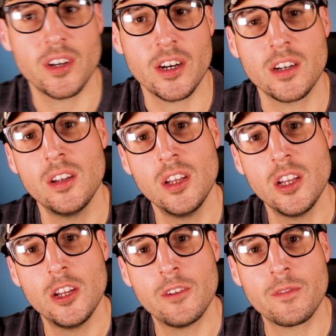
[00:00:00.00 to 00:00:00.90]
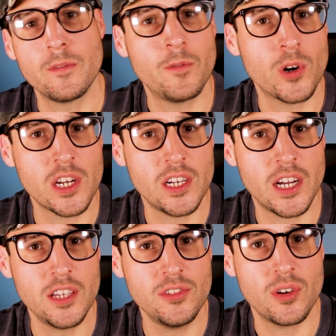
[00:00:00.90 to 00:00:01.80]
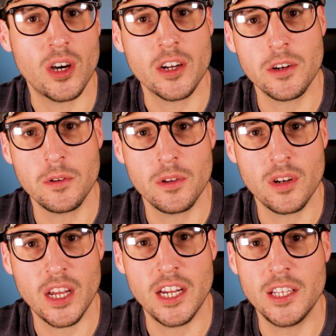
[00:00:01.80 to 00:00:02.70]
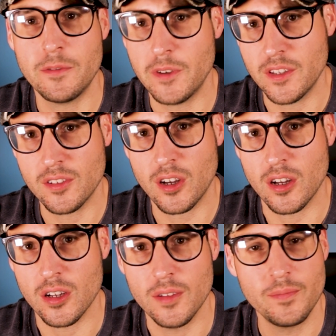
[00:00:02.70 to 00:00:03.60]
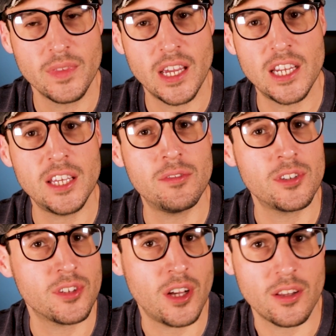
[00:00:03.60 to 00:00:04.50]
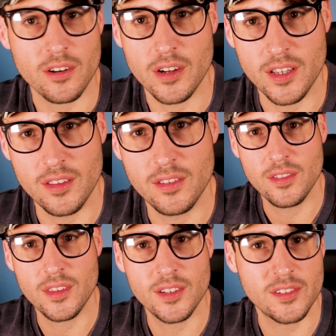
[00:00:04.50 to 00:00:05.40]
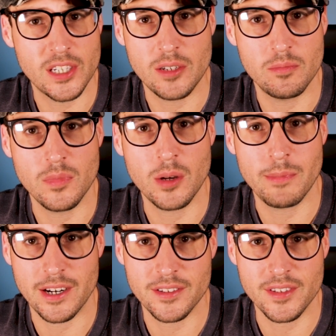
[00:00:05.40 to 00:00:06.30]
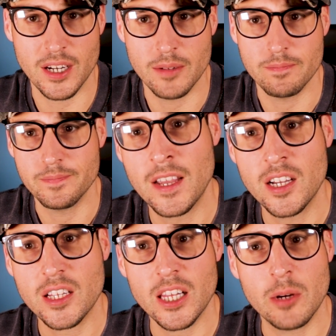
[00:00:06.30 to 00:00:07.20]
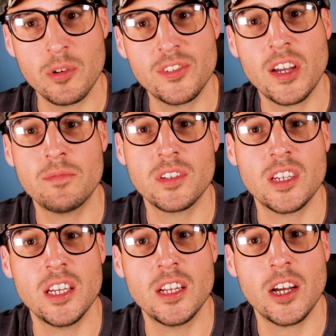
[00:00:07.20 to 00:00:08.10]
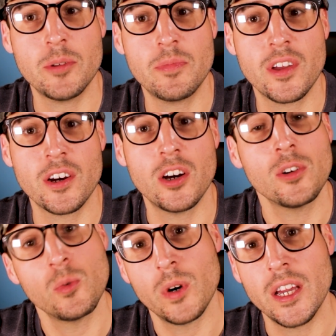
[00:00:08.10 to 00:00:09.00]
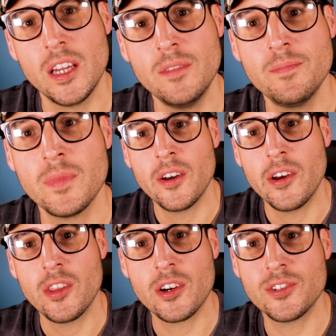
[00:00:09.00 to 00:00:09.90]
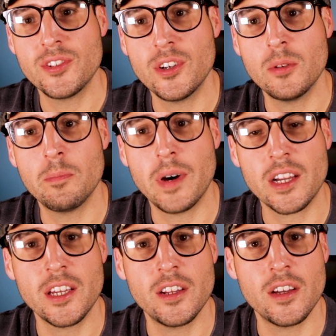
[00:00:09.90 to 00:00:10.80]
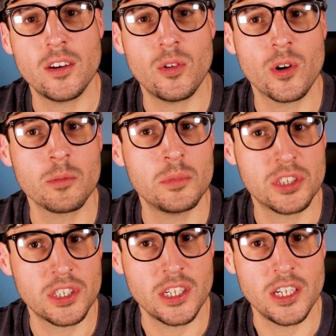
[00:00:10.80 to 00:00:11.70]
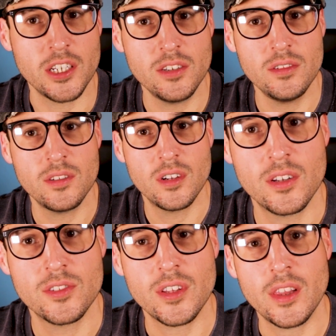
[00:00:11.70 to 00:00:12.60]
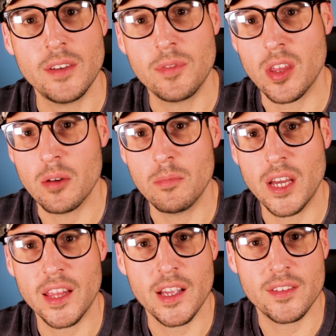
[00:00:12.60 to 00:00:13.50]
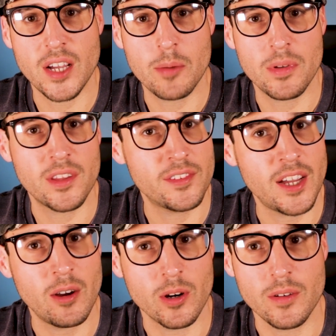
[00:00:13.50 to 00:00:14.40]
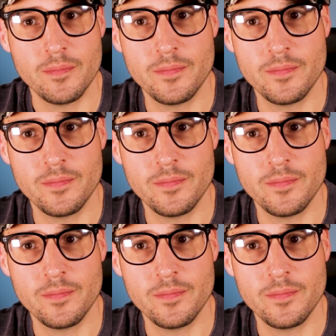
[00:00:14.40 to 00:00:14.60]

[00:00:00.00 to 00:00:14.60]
are from 49 to 180 feet tall, and even taller at the same amount of time. Climbers have to get up their own way. There is no bucket or machine to lift them at the top of the tower.